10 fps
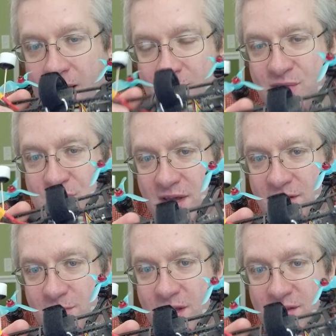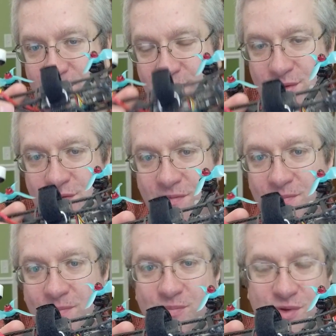I'm excited about this. This is
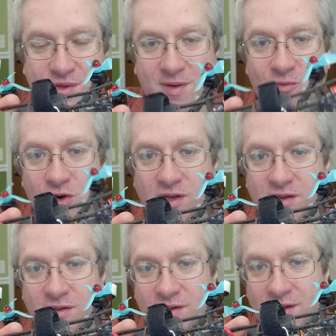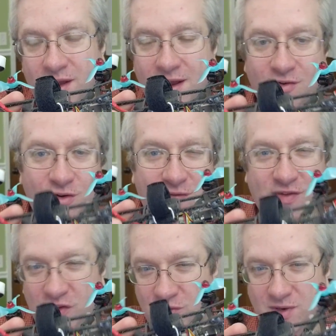a somewhat... I don't know
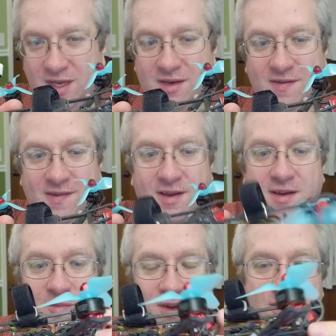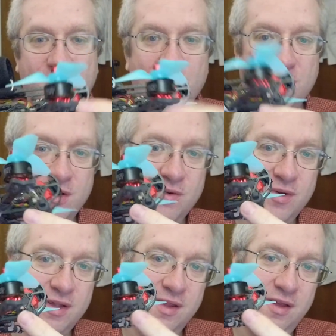if it's a unique design because I'm
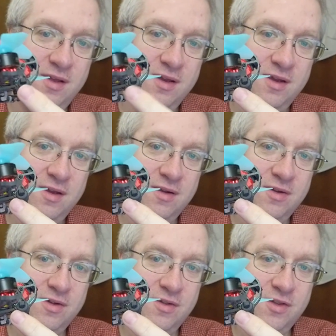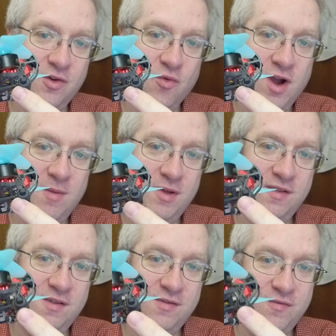borrowing the
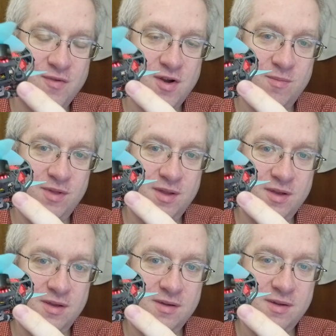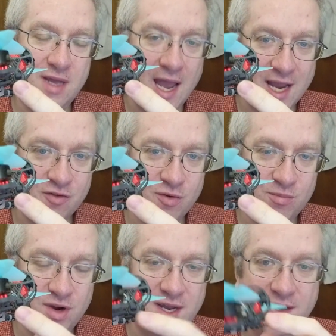grommets from the
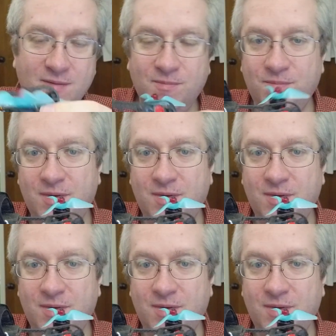Acrobrat,